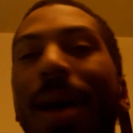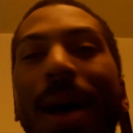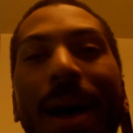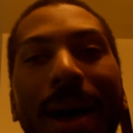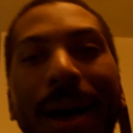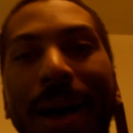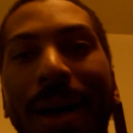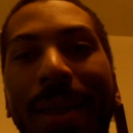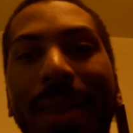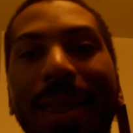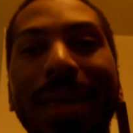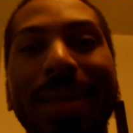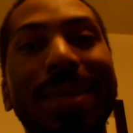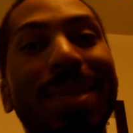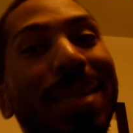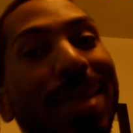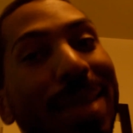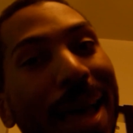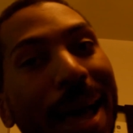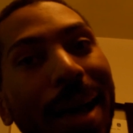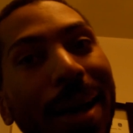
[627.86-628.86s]
Oh, that
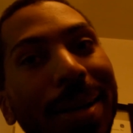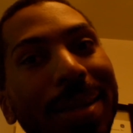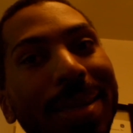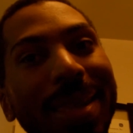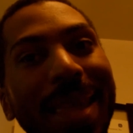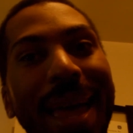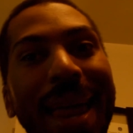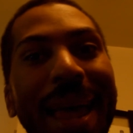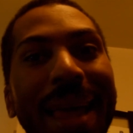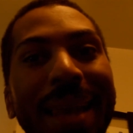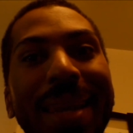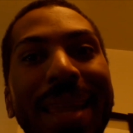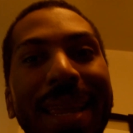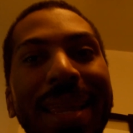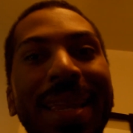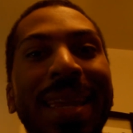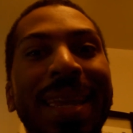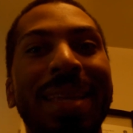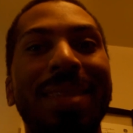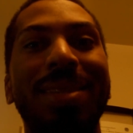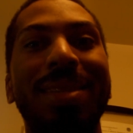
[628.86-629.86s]
sucks that I
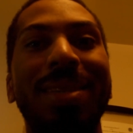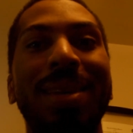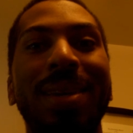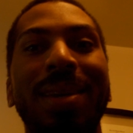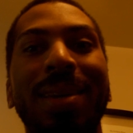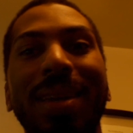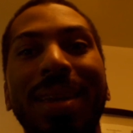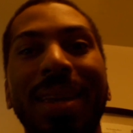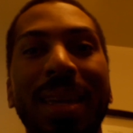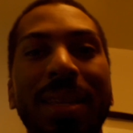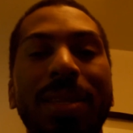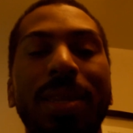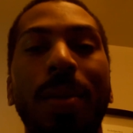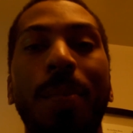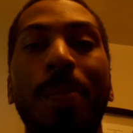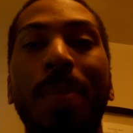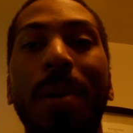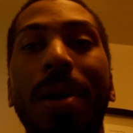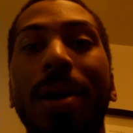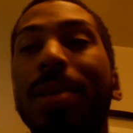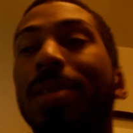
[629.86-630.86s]
didn't get to
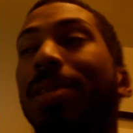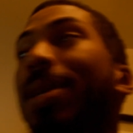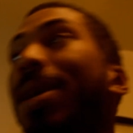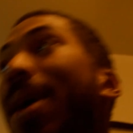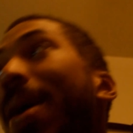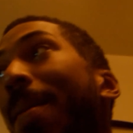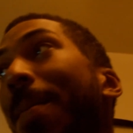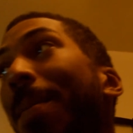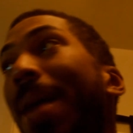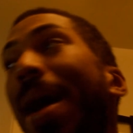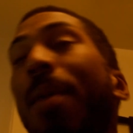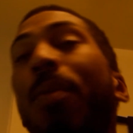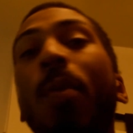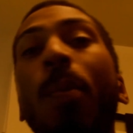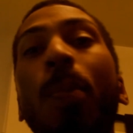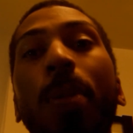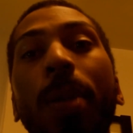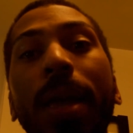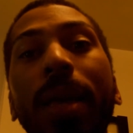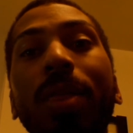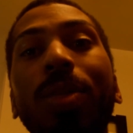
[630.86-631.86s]
the boss. I
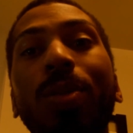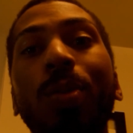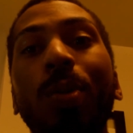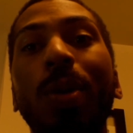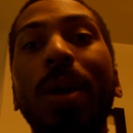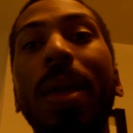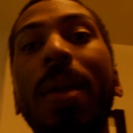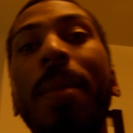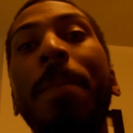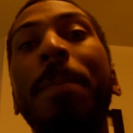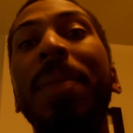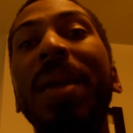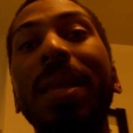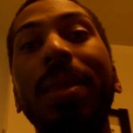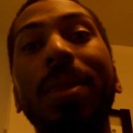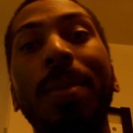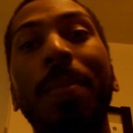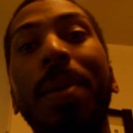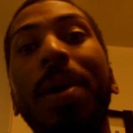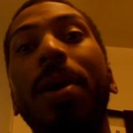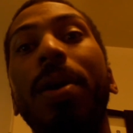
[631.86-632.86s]
will play through it and
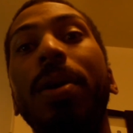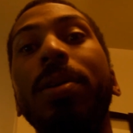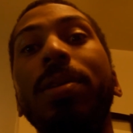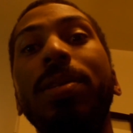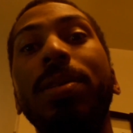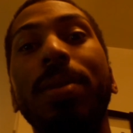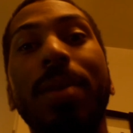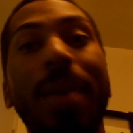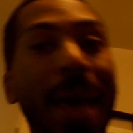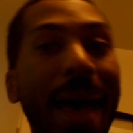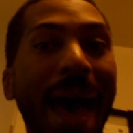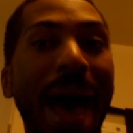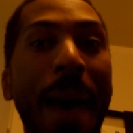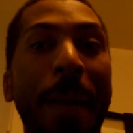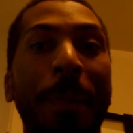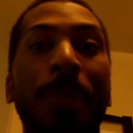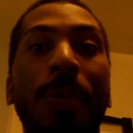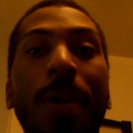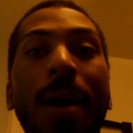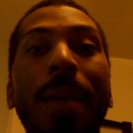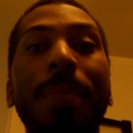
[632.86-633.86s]
beat the boss.
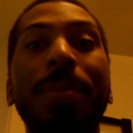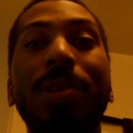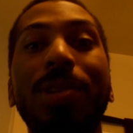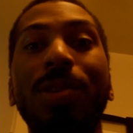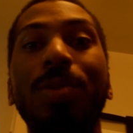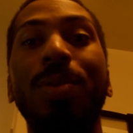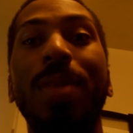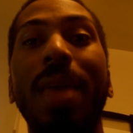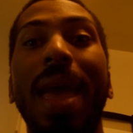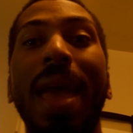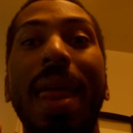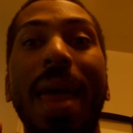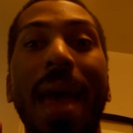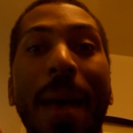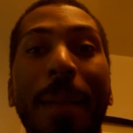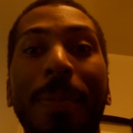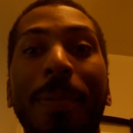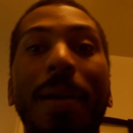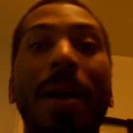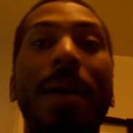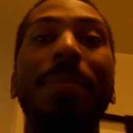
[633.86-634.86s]
I promise you that.
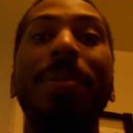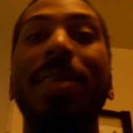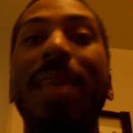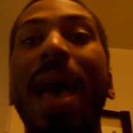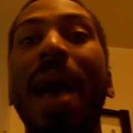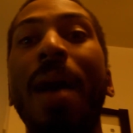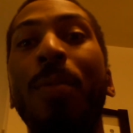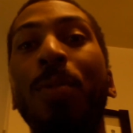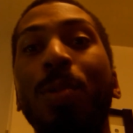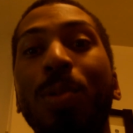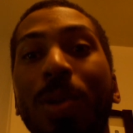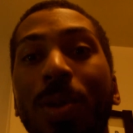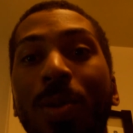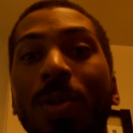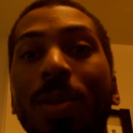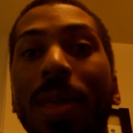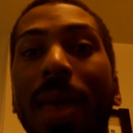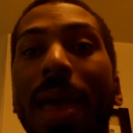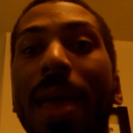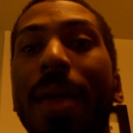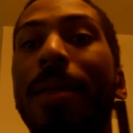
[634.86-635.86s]
I promise I will
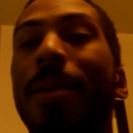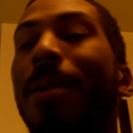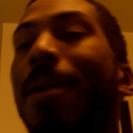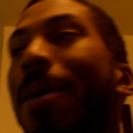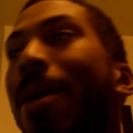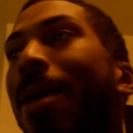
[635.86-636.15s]
do that.